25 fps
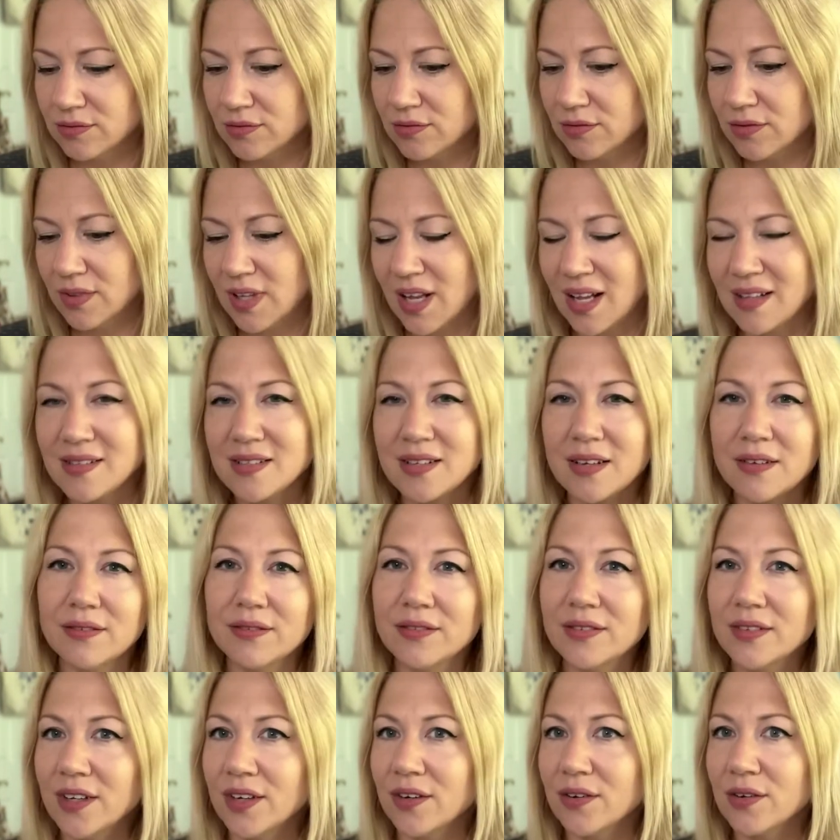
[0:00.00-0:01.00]
lots of
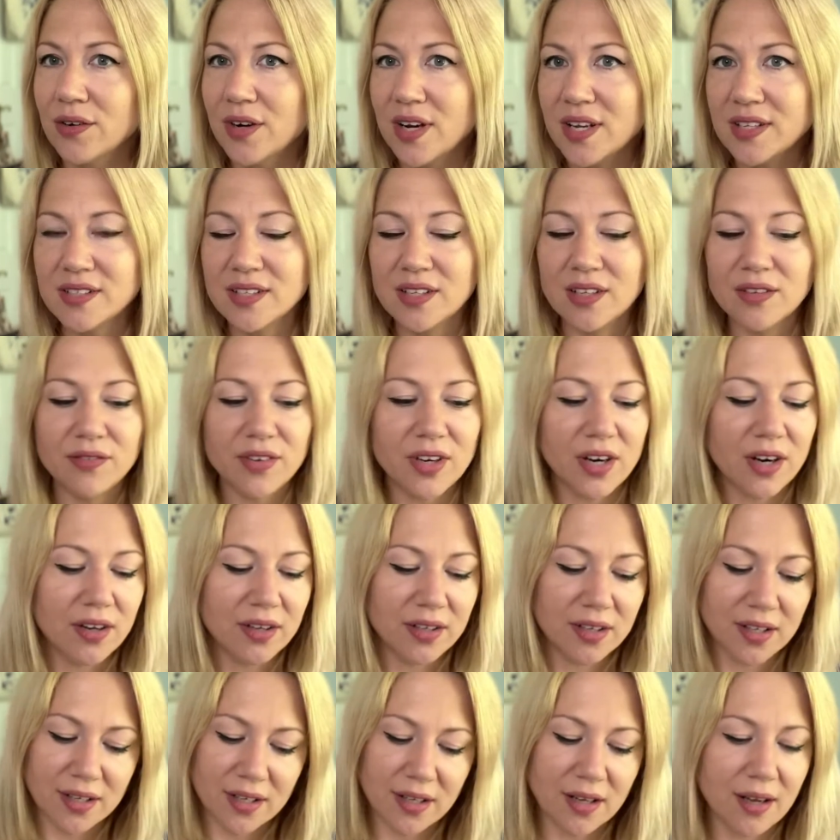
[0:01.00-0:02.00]
crazy
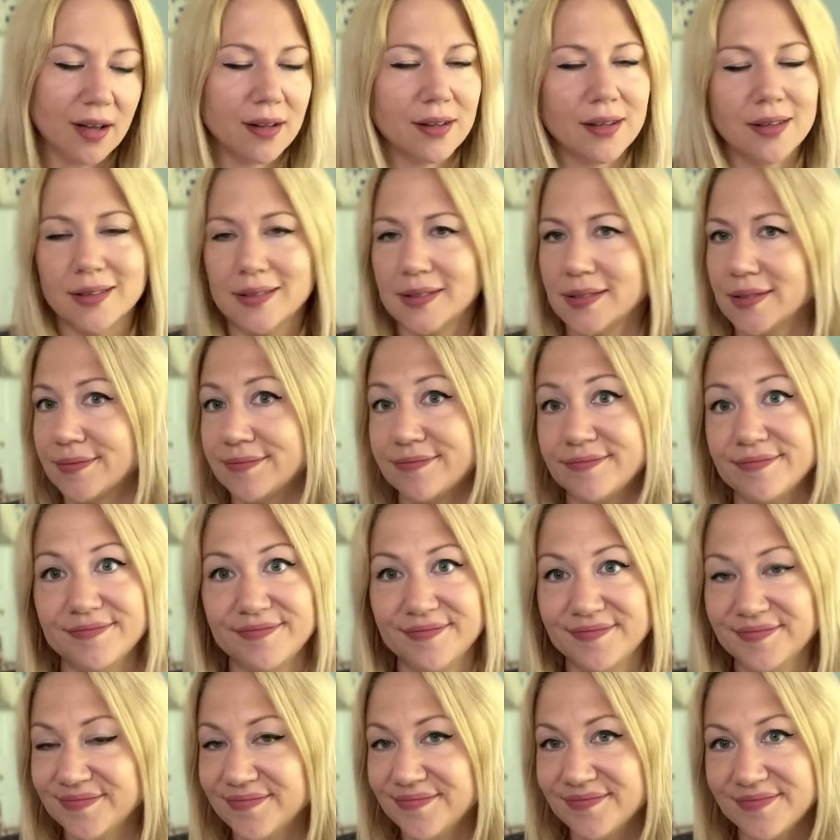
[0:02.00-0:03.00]
variegated colors,
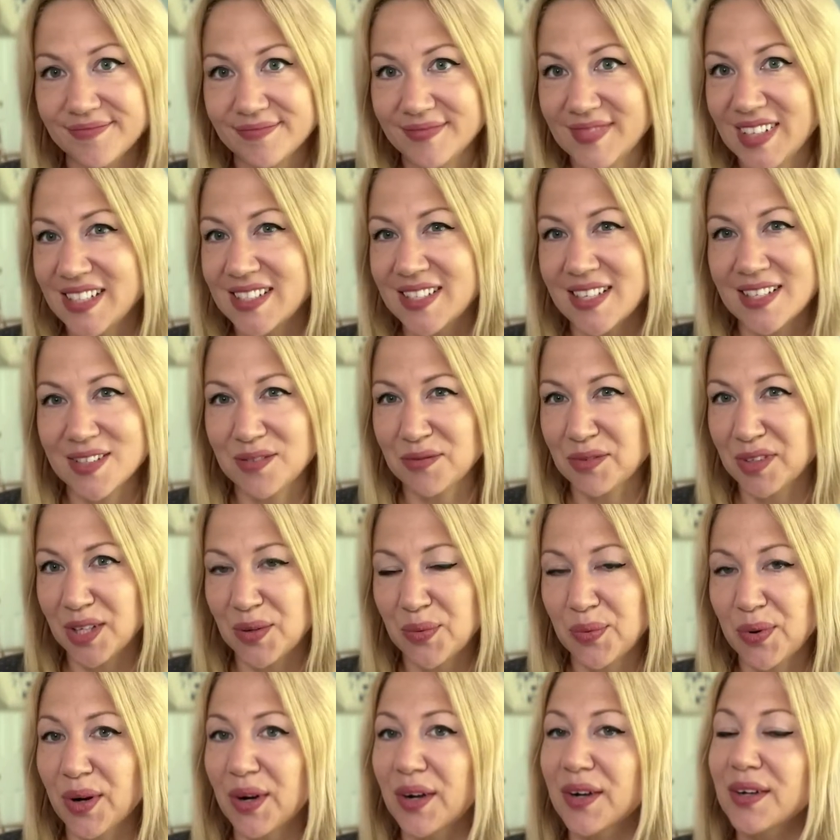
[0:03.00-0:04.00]
it doesn't really
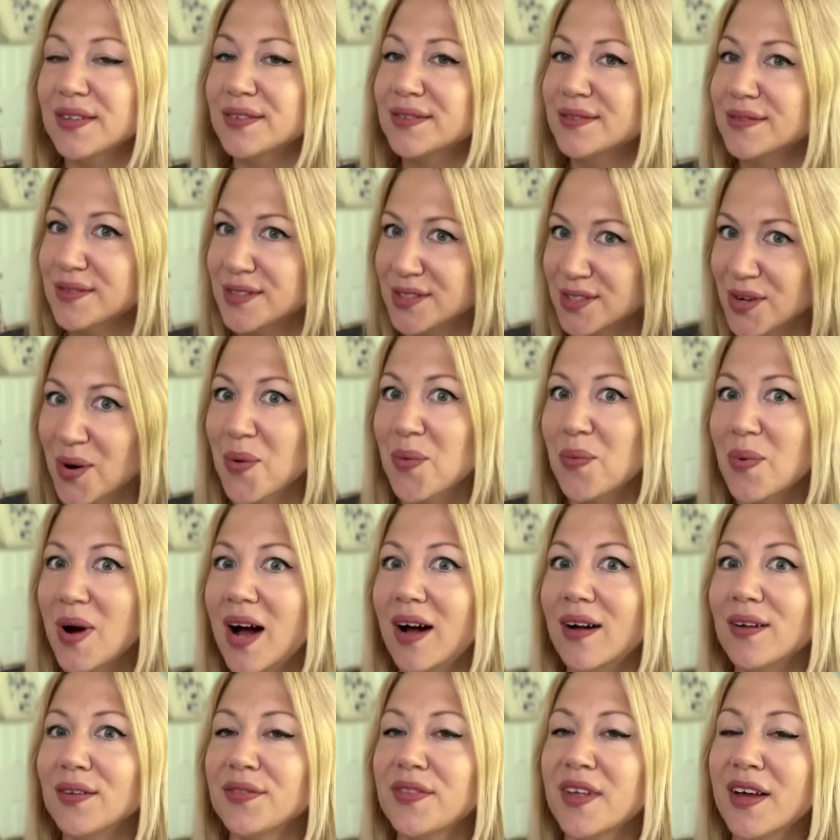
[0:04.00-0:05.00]
work so
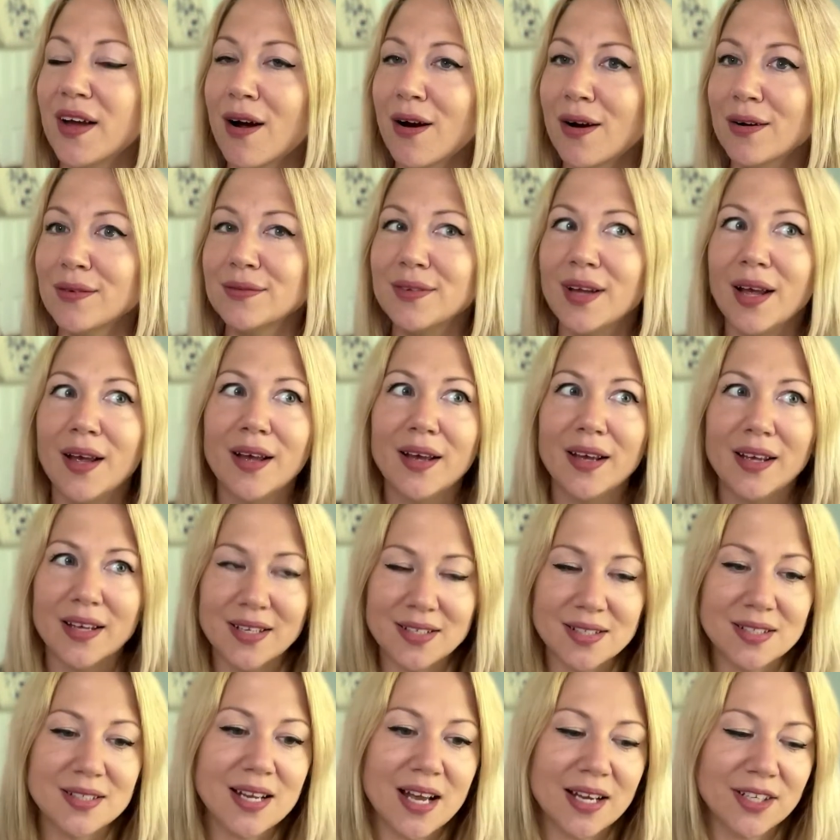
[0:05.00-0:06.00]
well.
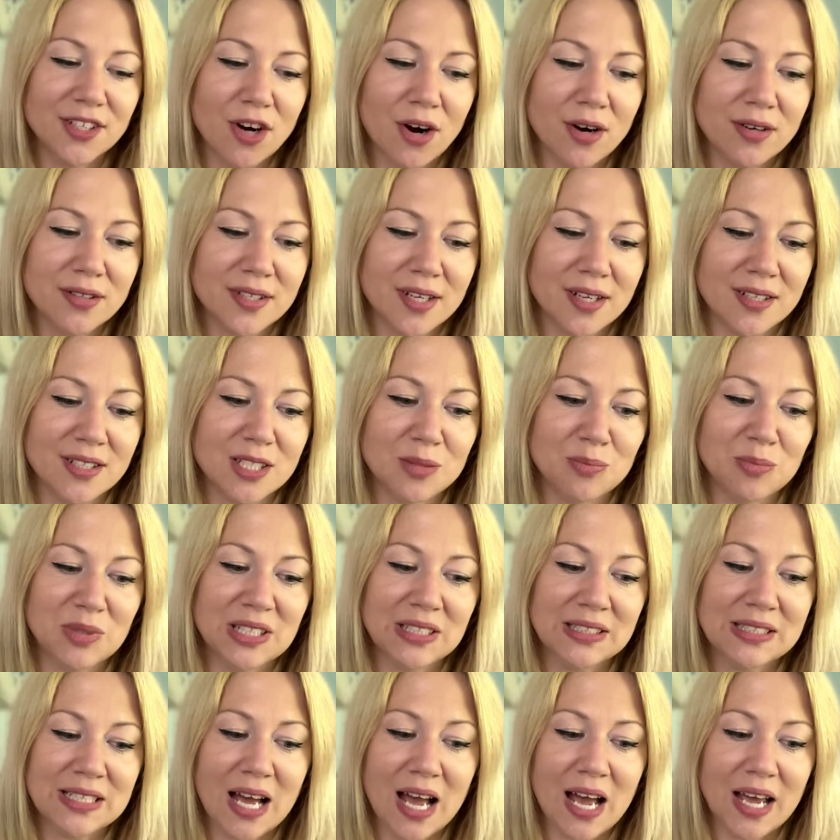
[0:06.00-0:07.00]
Indie dyed yarn tend to be
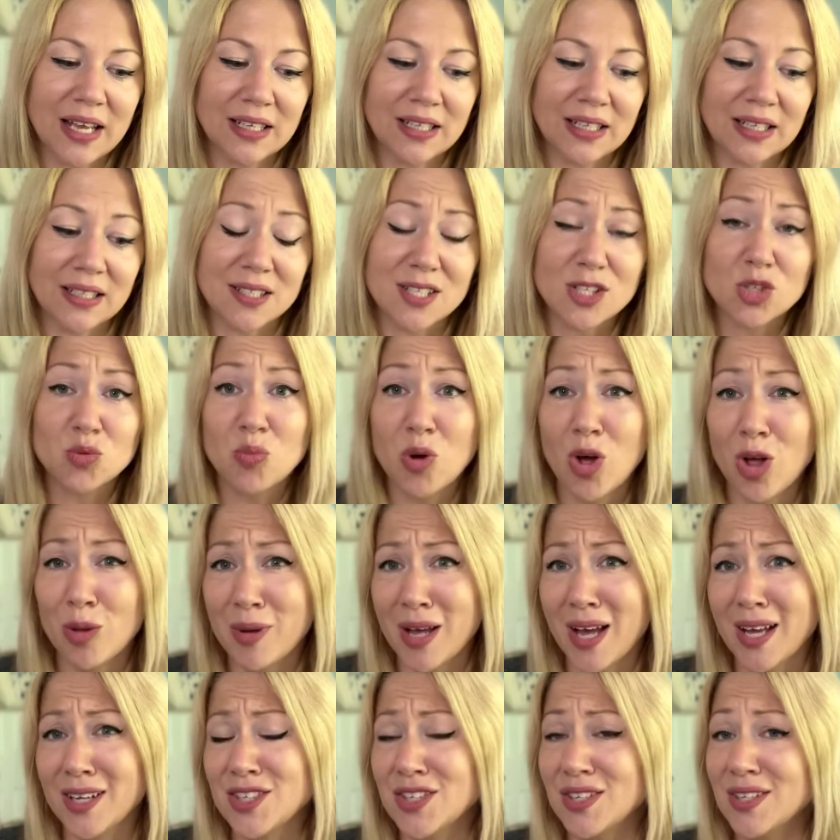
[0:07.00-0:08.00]
dyed in small
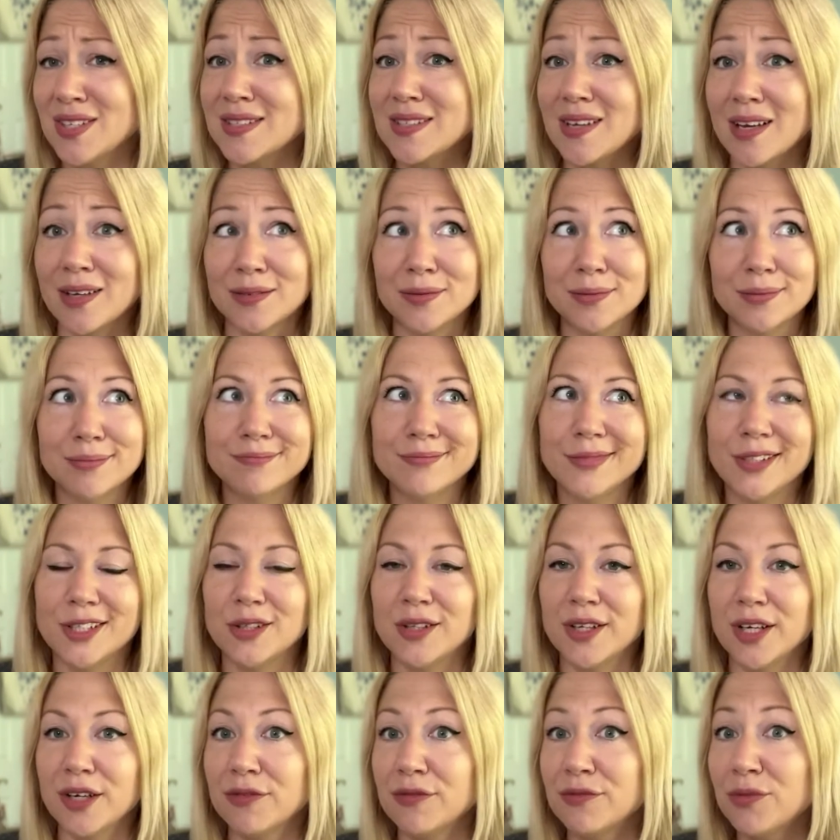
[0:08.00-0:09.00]
batches of
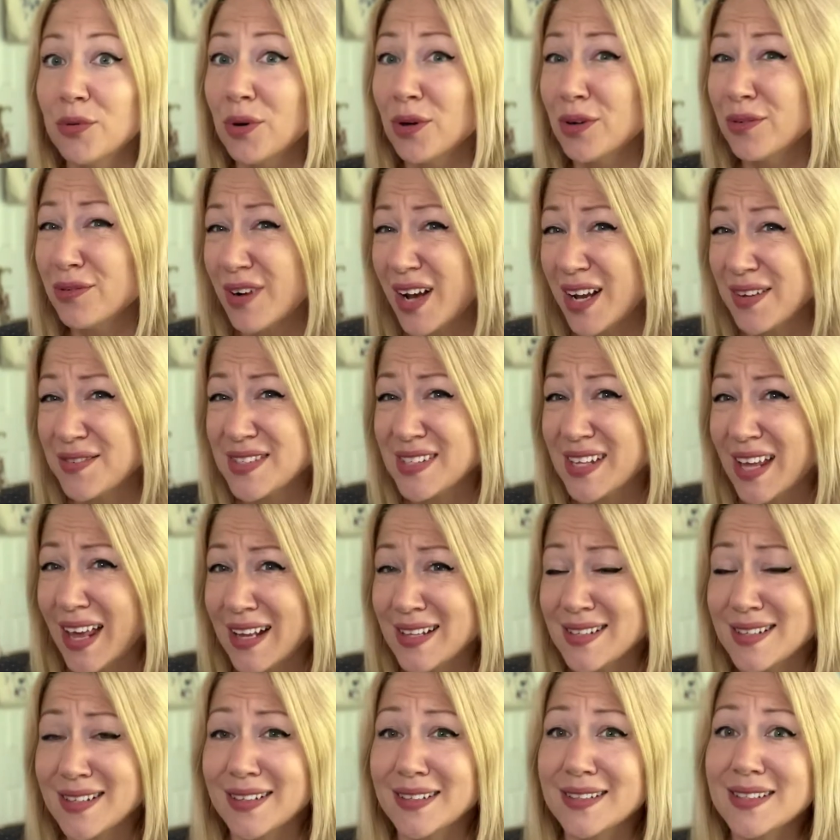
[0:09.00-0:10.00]
like 4 or 5
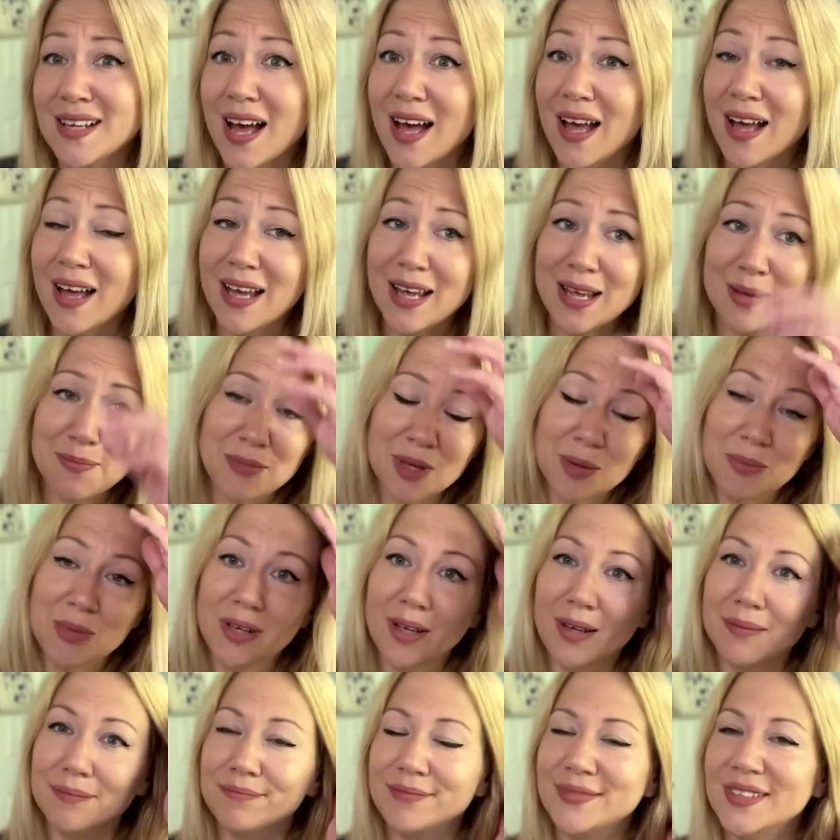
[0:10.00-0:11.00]
skeins at a time, maybe
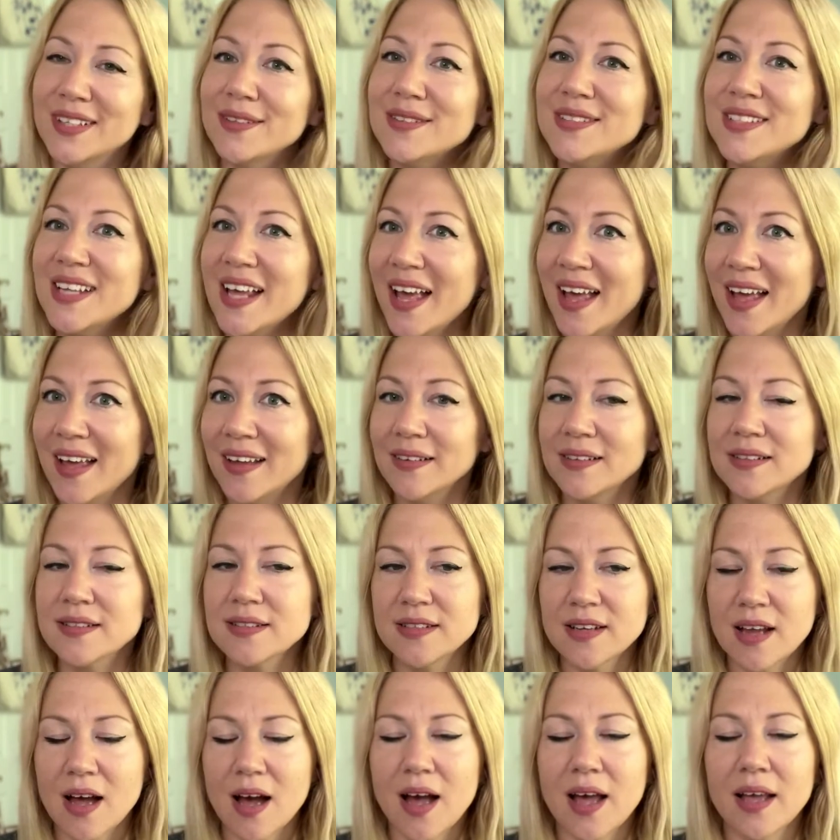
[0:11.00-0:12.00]
get 10. It's
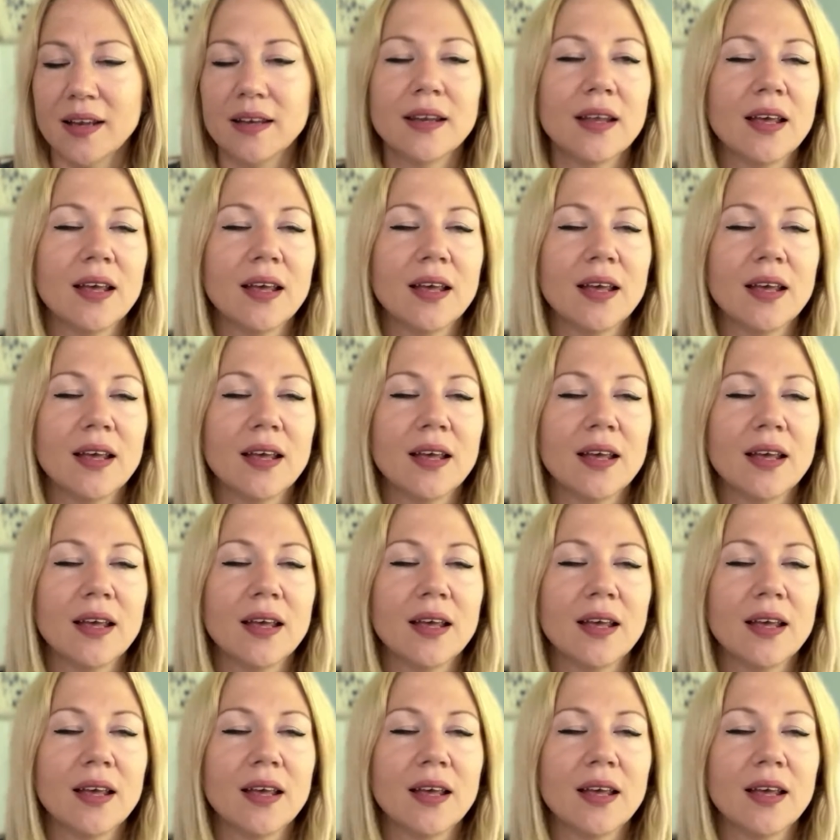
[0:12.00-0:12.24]
not.